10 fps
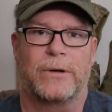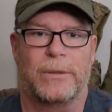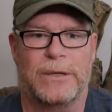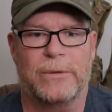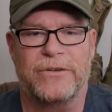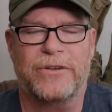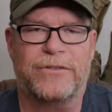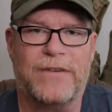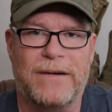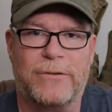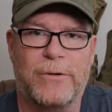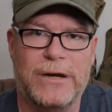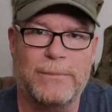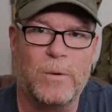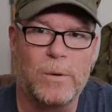We're going to be doing a 6.5
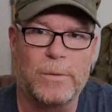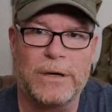Creedmoor.